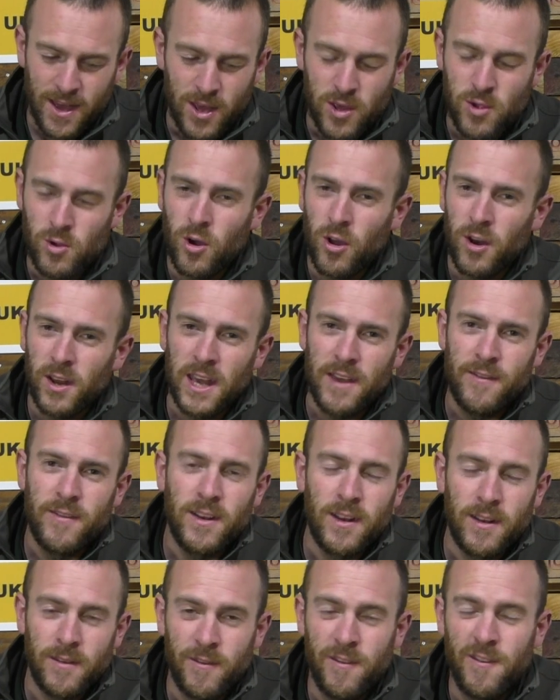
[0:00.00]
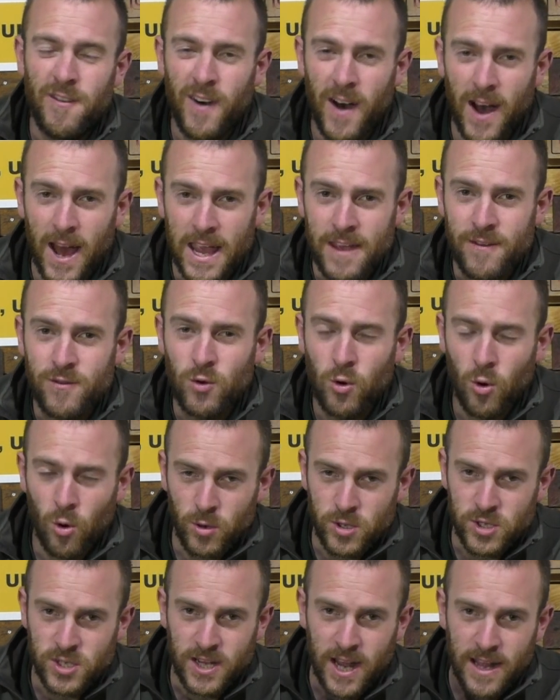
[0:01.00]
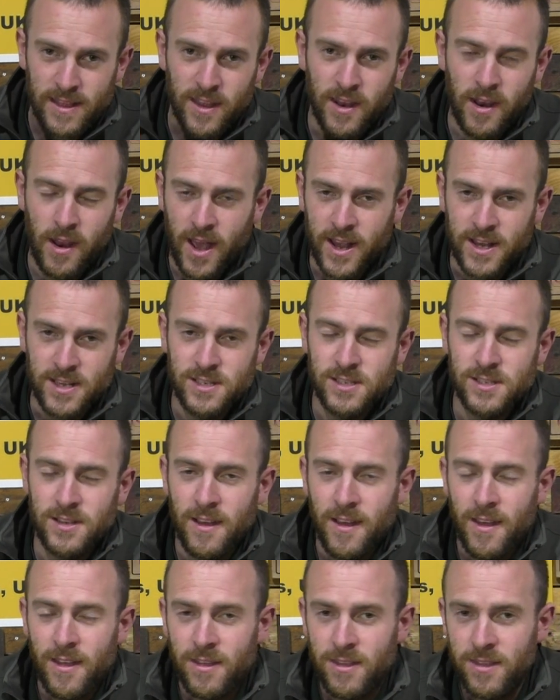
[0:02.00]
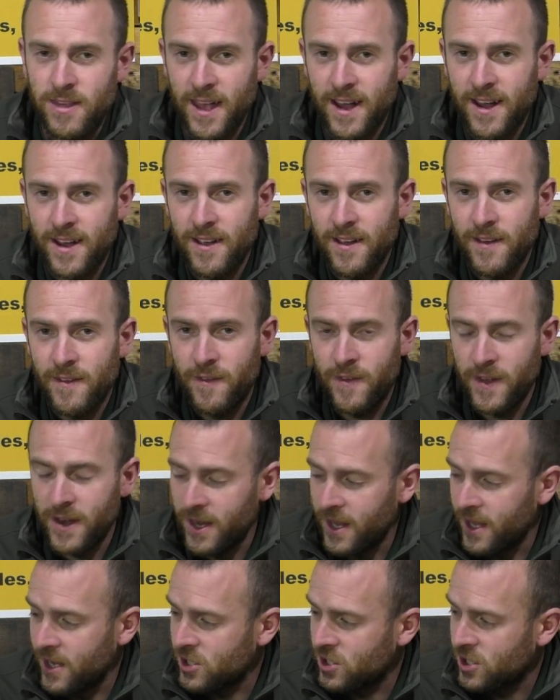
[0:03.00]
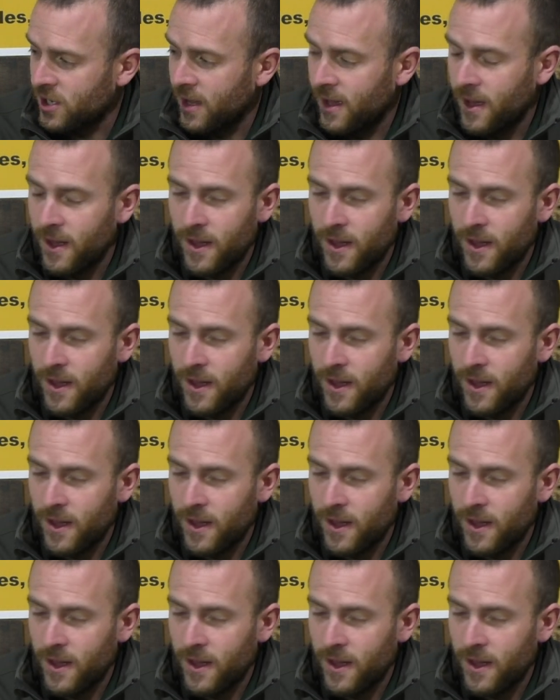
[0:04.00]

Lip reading: You got to give it 5 coats to get the nice thick finish,